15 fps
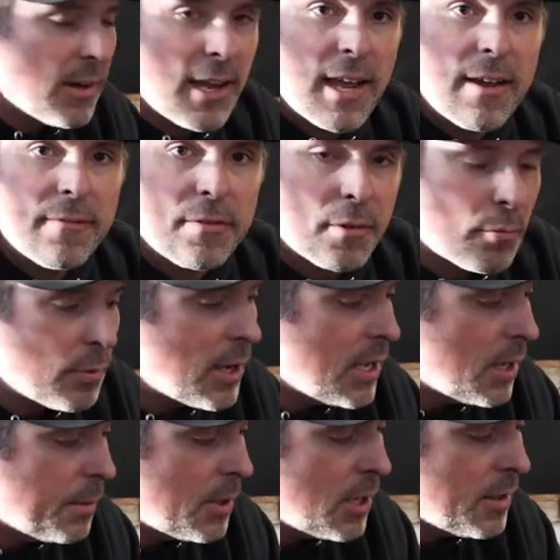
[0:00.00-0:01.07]
I have the
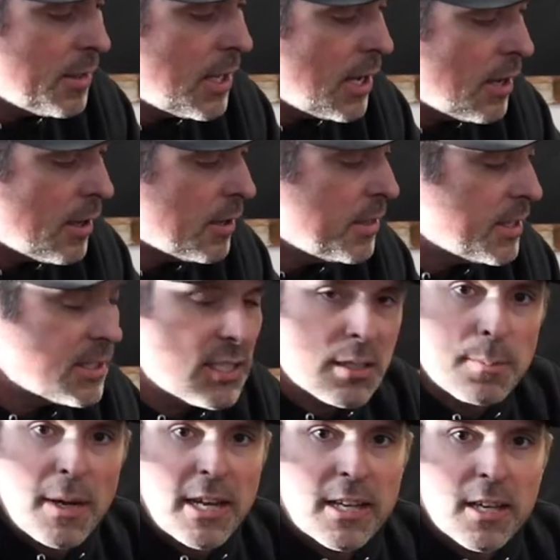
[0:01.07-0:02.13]
ram on there, and this is
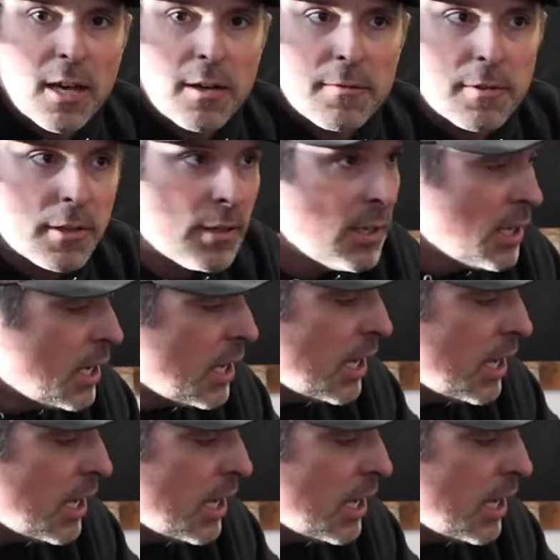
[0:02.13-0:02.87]
my cover.